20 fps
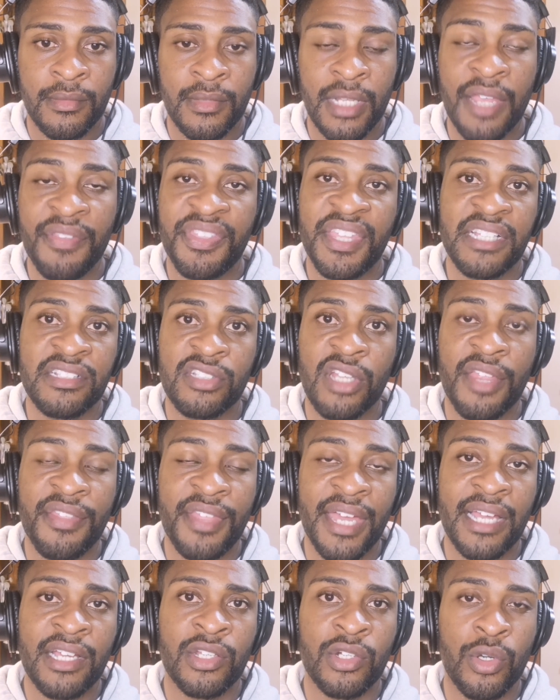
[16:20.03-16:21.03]
And things like
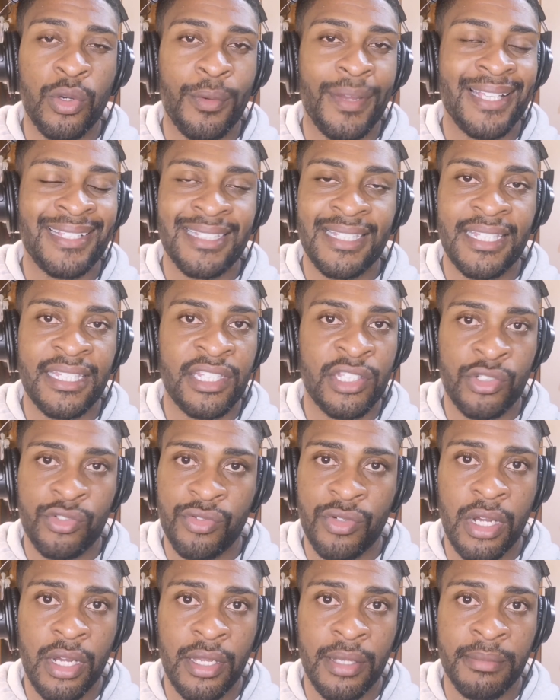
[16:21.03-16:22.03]
that can always lead in
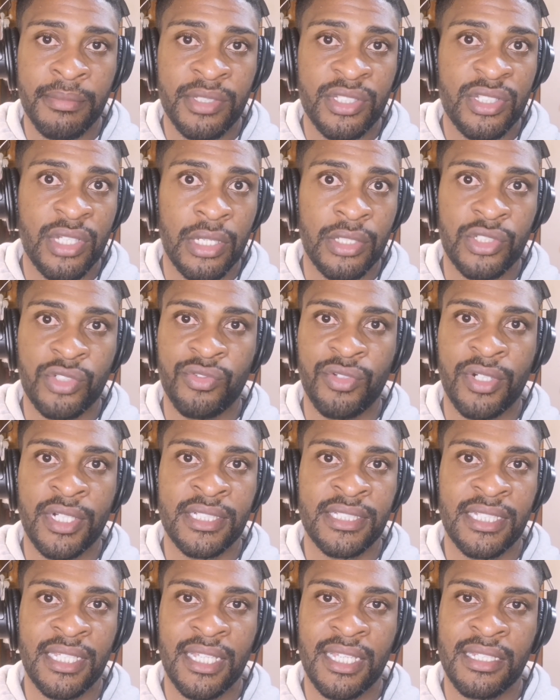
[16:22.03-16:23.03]
crime starting to
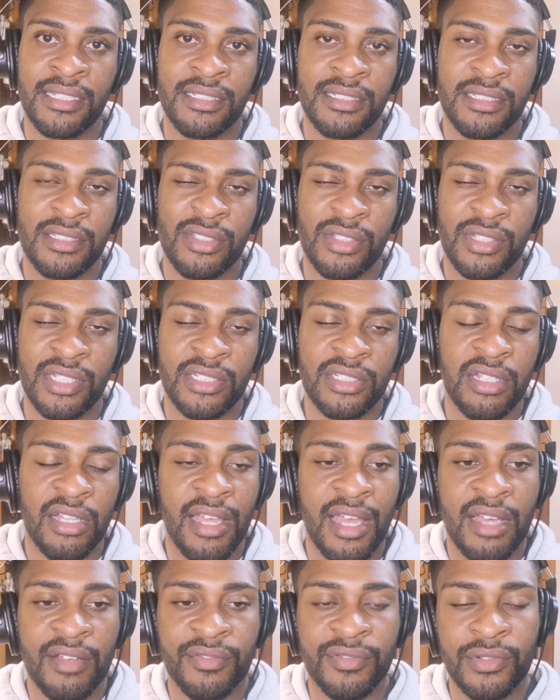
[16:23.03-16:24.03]
rise again. Something to look
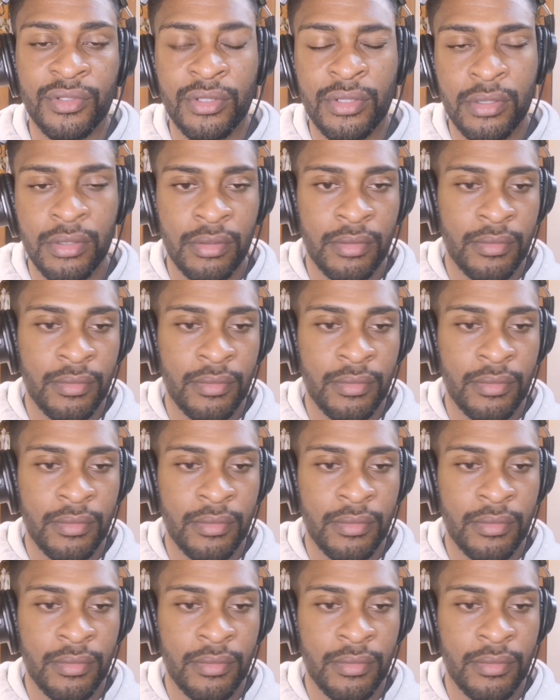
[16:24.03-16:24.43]
out for.